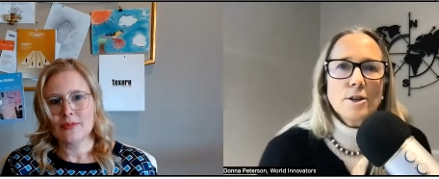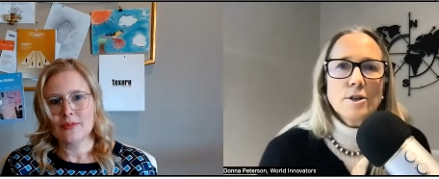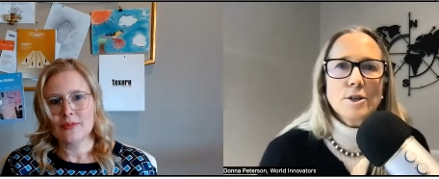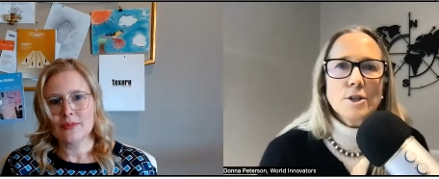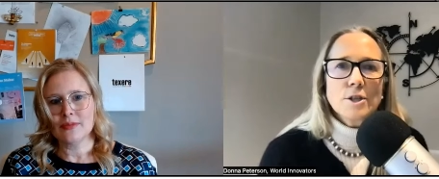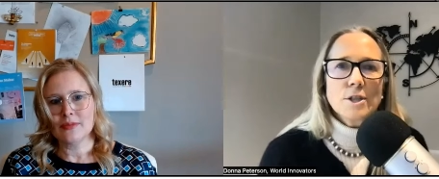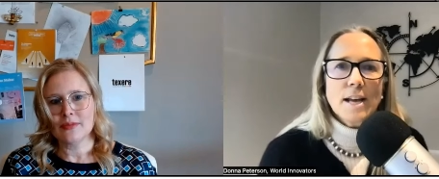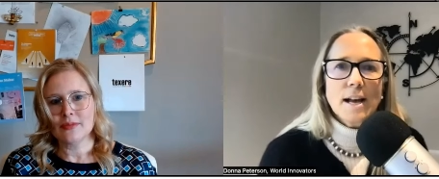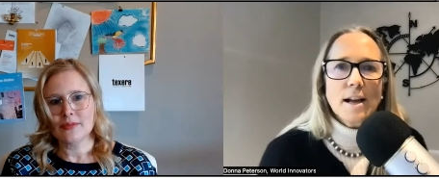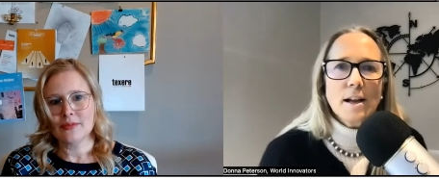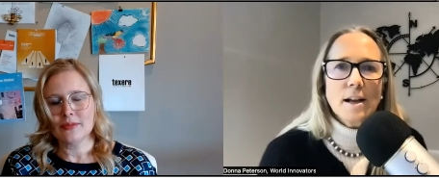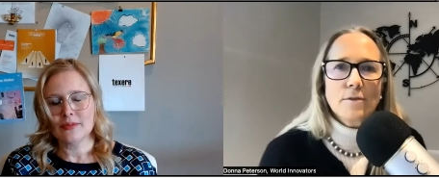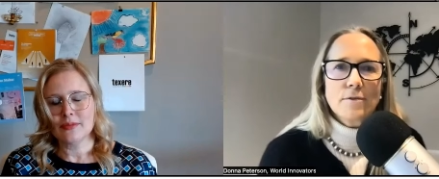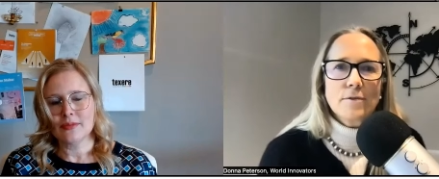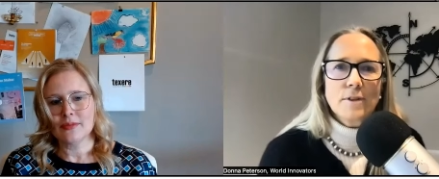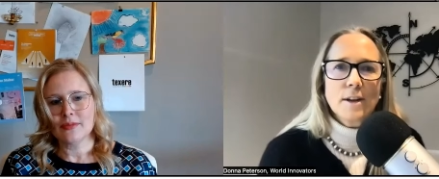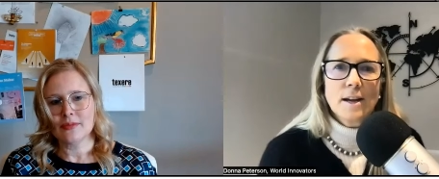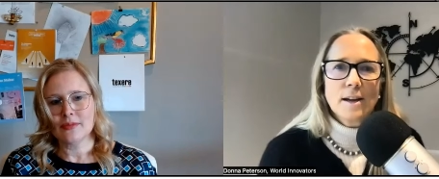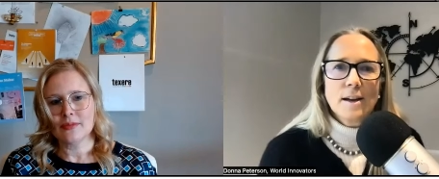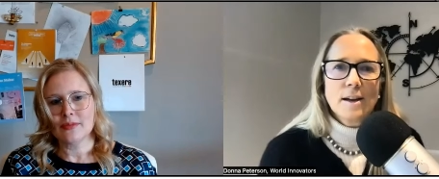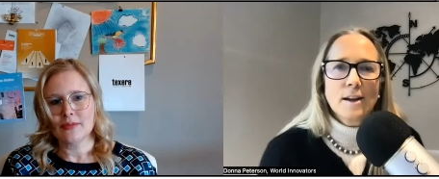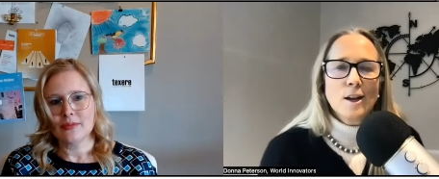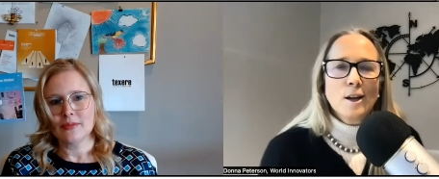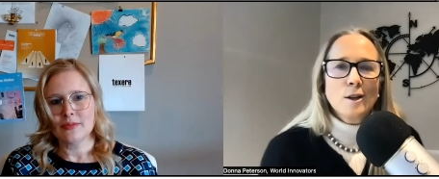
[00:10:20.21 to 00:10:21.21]
Speaker 1: yourself.
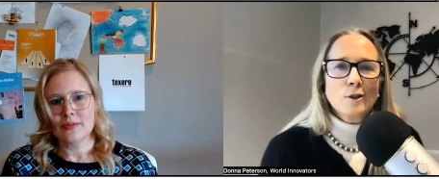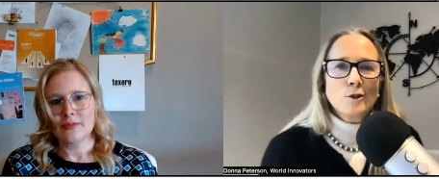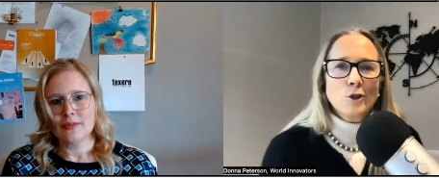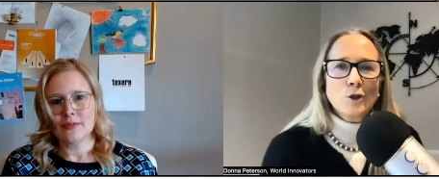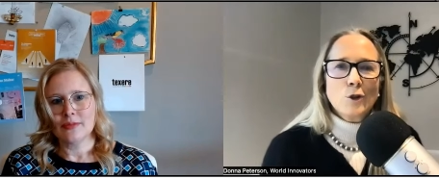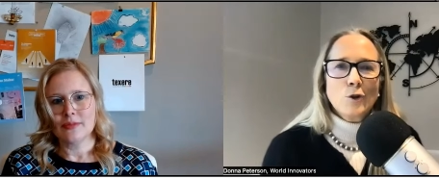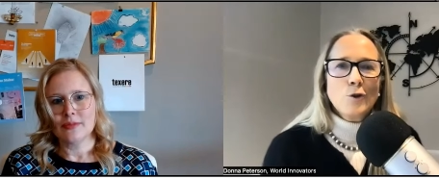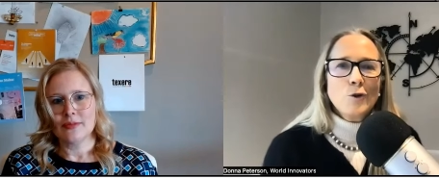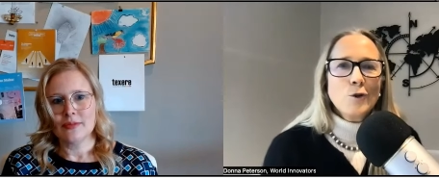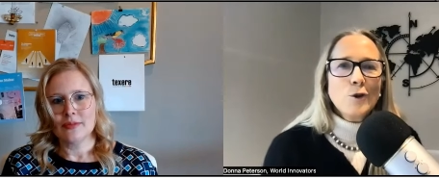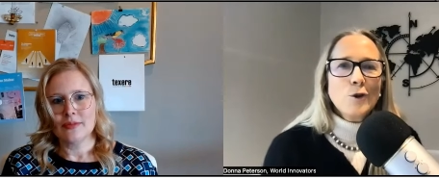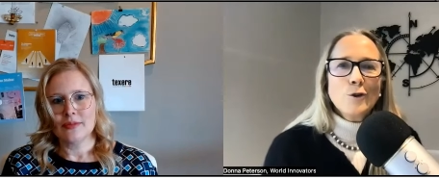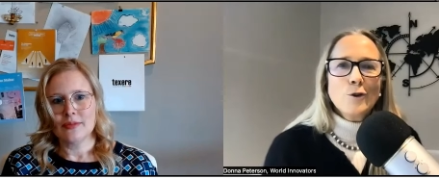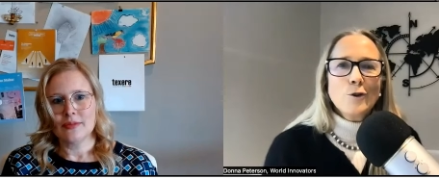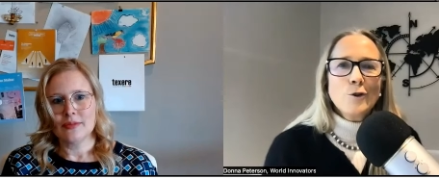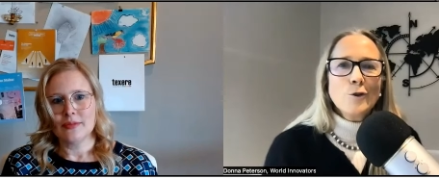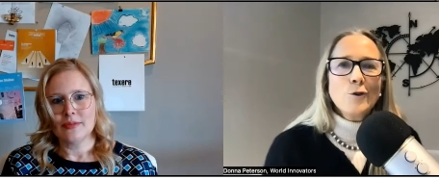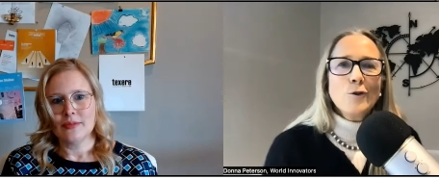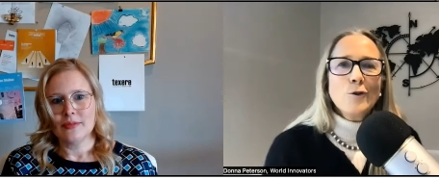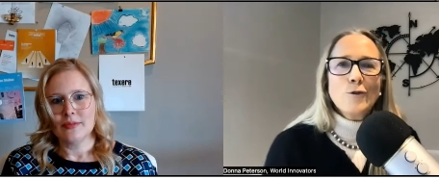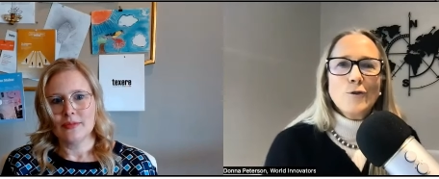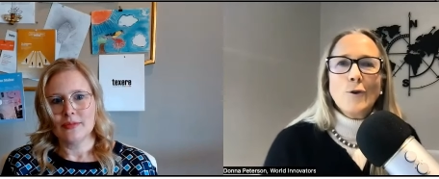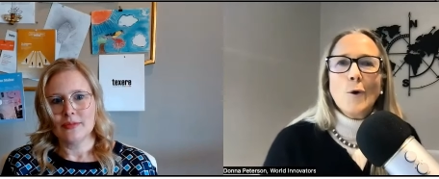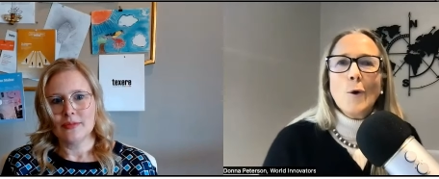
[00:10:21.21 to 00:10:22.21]
Do
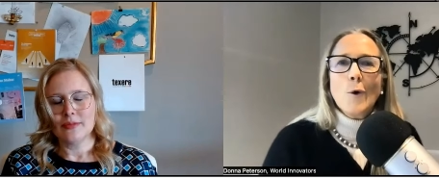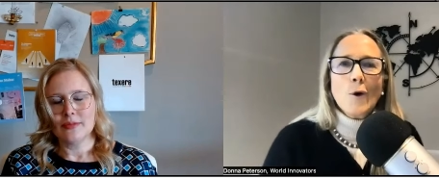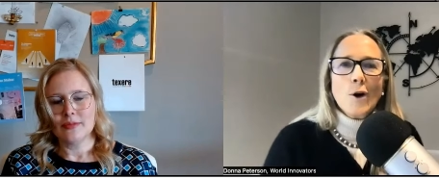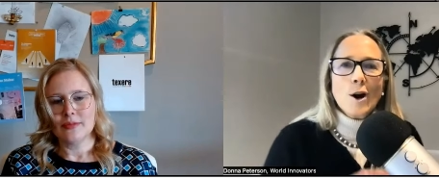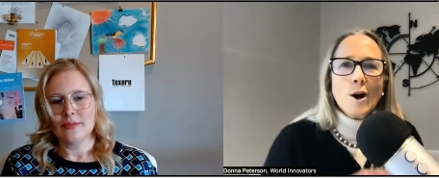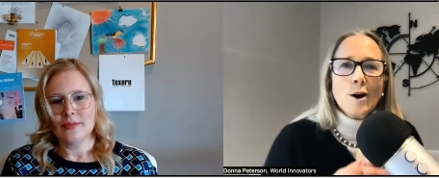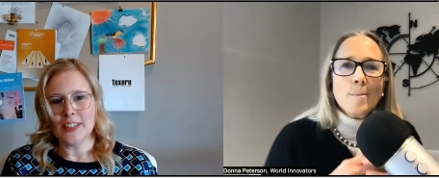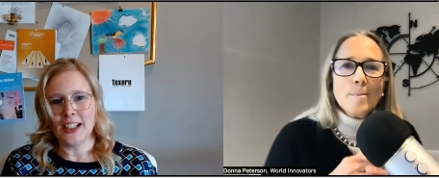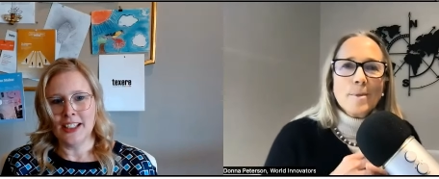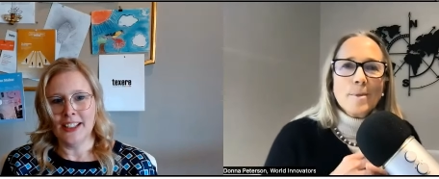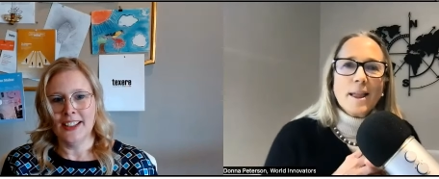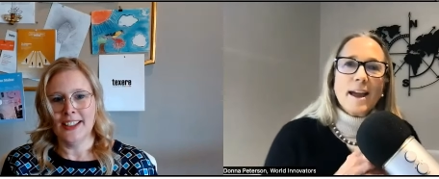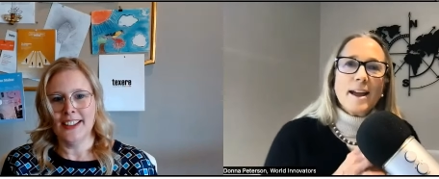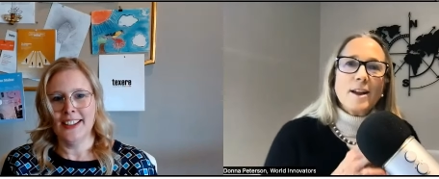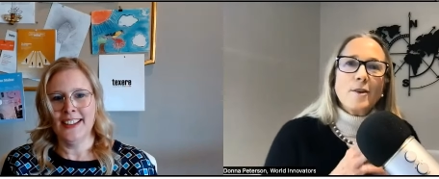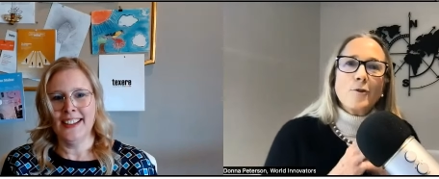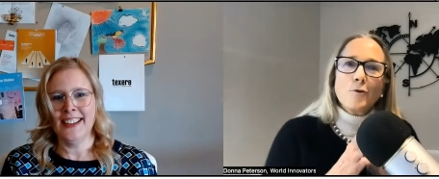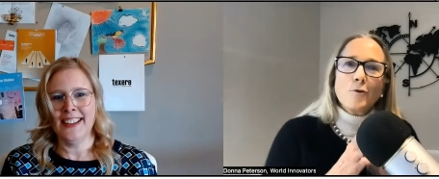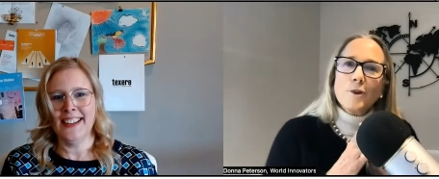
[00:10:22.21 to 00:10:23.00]
you form like